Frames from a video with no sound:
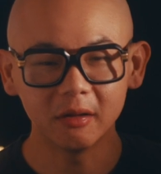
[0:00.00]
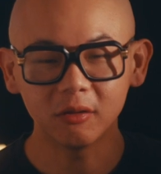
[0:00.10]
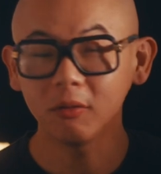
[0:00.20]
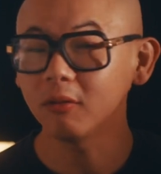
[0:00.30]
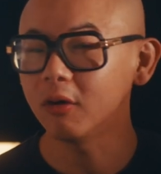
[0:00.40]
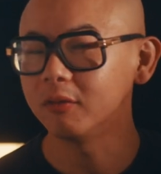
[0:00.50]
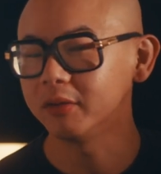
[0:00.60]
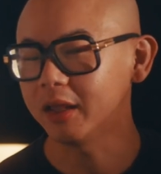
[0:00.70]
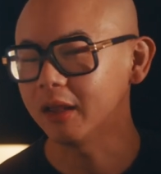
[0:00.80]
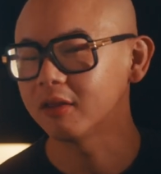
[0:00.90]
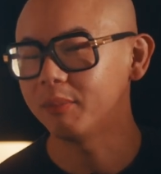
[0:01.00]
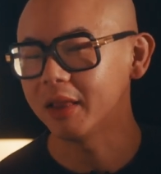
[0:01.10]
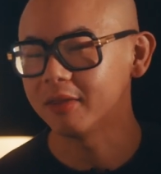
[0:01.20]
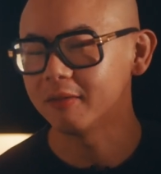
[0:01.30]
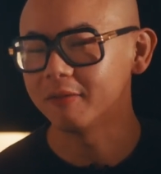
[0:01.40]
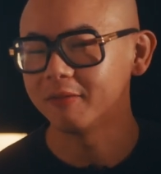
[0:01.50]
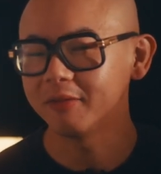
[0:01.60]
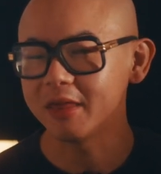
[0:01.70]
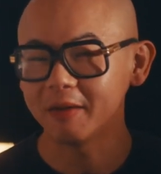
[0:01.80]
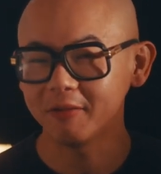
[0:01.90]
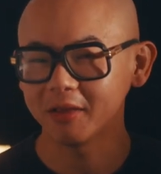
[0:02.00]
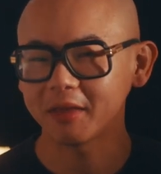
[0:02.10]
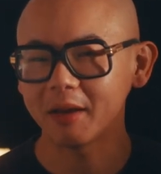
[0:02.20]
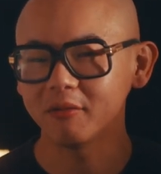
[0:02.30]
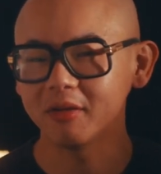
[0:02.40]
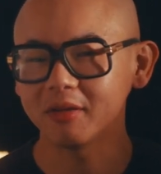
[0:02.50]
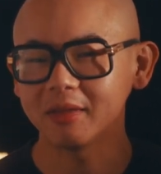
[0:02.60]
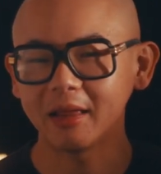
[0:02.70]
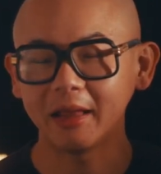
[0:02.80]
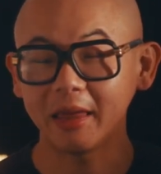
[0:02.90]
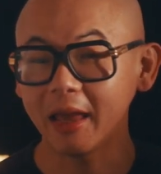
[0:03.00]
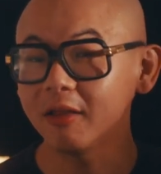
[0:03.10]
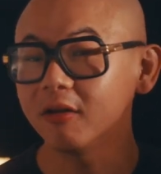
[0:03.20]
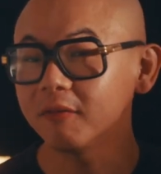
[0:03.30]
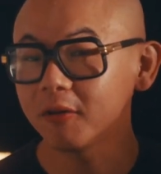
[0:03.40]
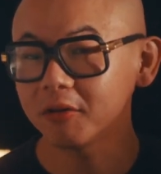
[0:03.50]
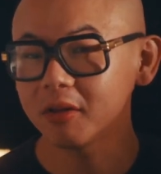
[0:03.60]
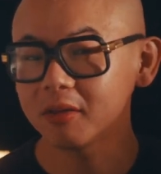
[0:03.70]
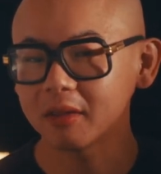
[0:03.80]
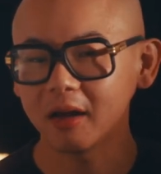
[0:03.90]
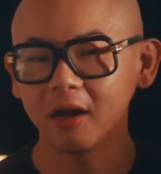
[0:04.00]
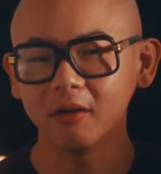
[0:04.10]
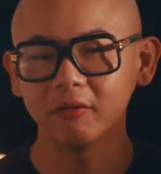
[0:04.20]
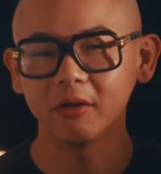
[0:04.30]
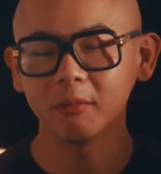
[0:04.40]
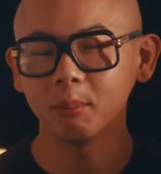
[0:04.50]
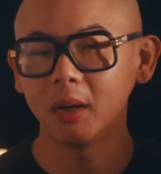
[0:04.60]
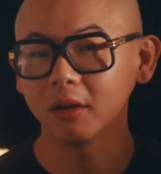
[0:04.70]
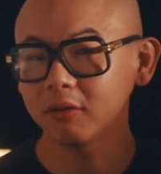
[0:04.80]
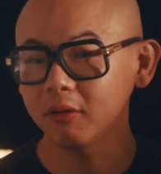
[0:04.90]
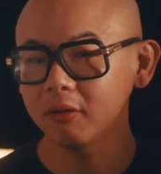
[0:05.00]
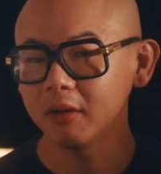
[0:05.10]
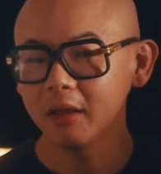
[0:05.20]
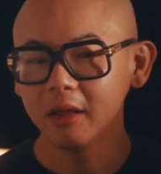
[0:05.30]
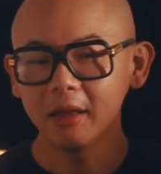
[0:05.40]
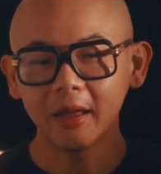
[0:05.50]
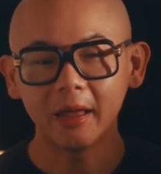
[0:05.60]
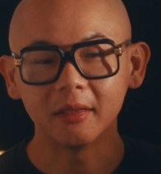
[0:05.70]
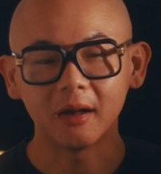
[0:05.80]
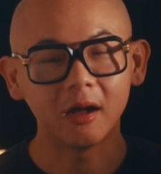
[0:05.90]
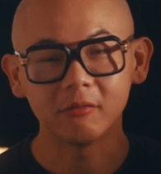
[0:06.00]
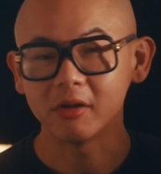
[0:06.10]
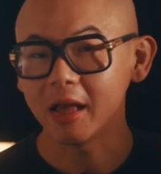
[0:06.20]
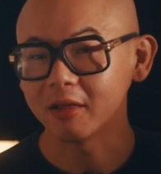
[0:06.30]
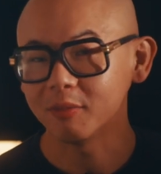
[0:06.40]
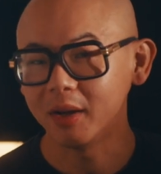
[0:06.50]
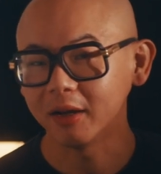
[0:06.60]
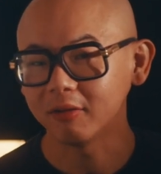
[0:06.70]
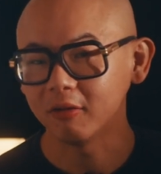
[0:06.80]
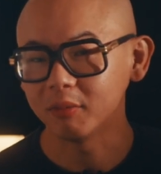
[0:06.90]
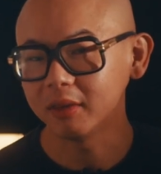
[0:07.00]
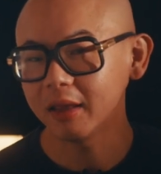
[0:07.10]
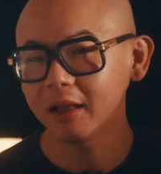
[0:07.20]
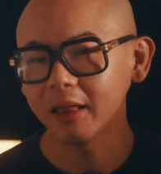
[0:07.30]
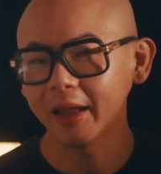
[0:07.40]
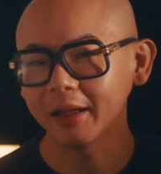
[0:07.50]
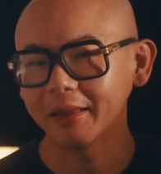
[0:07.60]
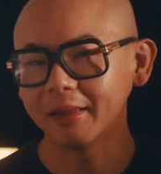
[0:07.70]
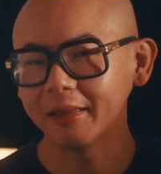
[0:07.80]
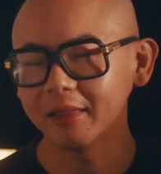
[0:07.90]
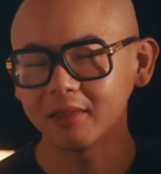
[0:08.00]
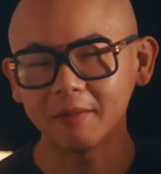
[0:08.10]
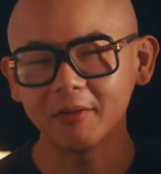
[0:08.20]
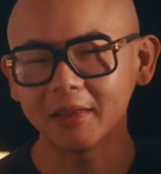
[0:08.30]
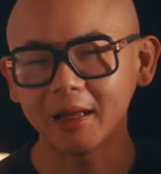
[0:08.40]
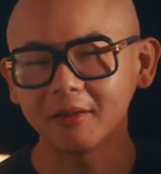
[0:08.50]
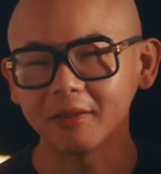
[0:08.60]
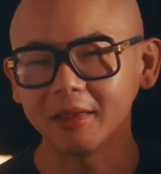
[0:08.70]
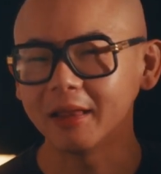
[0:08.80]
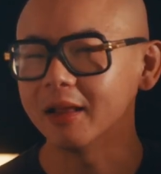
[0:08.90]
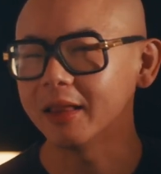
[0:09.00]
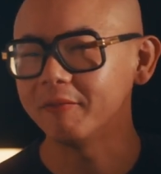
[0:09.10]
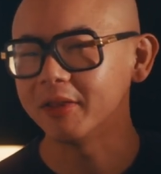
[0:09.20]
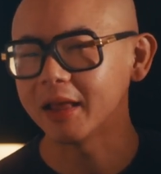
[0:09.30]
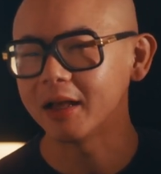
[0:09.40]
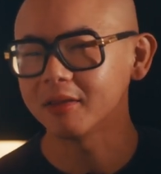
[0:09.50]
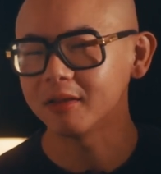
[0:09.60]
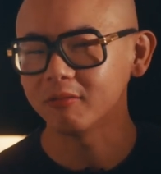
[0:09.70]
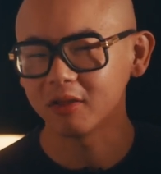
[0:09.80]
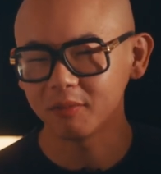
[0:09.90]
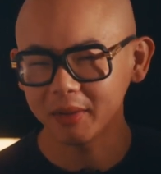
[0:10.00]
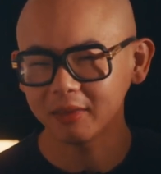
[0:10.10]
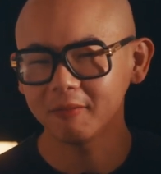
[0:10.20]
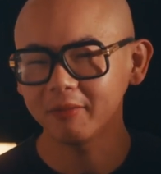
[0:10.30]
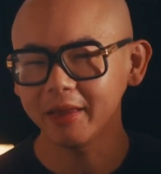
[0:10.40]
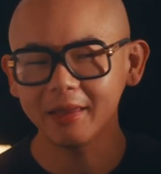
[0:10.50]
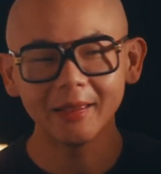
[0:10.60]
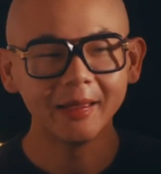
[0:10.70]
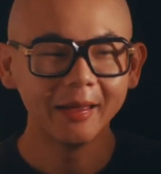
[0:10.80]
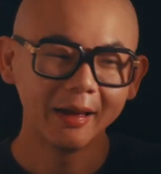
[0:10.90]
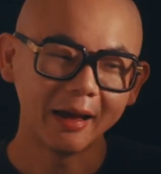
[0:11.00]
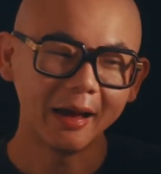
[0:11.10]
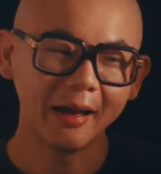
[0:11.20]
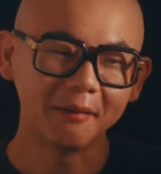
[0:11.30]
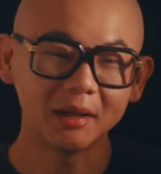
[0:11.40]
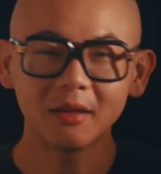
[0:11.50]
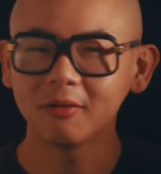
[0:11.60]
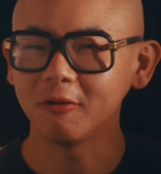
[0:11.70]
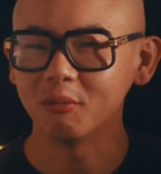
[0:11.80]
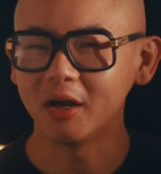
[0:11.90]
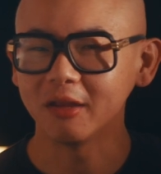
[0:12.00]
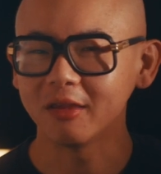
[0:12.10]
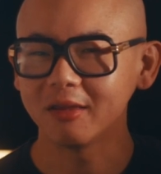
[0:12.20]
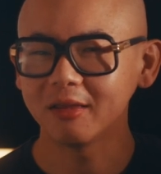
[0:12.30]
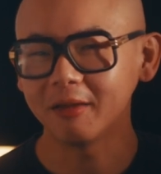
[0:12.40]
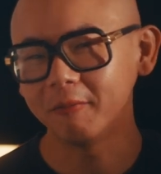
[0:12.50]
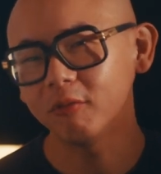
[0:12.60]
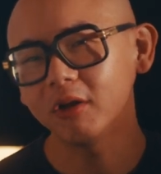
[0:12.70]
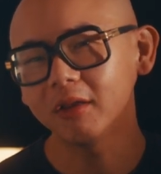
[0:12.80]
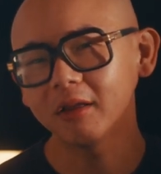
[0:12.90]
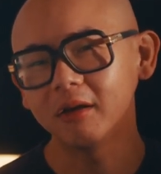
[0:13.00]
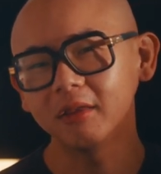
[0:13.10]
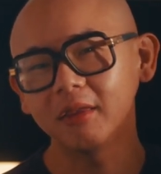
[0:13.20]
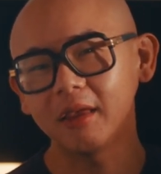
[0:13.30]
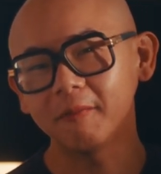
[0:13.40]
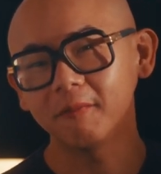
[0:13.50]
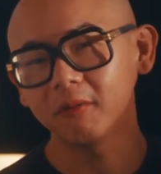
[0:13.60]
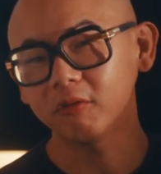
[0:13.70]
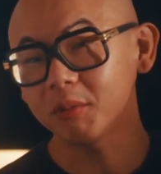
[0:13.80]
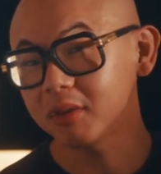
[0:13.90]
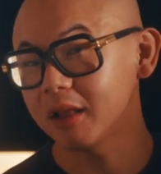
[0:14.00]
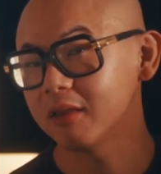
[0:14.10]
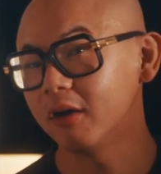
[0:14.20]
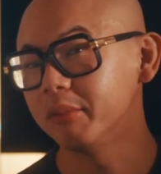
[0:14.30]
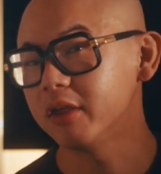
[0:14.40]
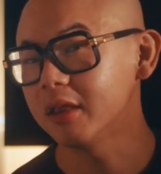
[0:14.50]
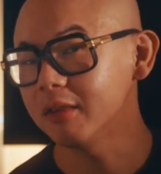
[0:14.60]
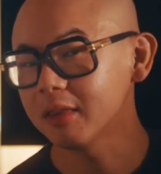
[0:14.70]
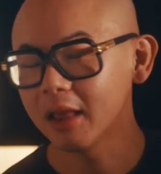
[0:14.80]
two overly expensive GFX cameras that can autofocus, the 100 Mark II and the 100S Mark II, but they're like 7,000 and 11,000 respectively. That's too much. So I've got the crop sensor option.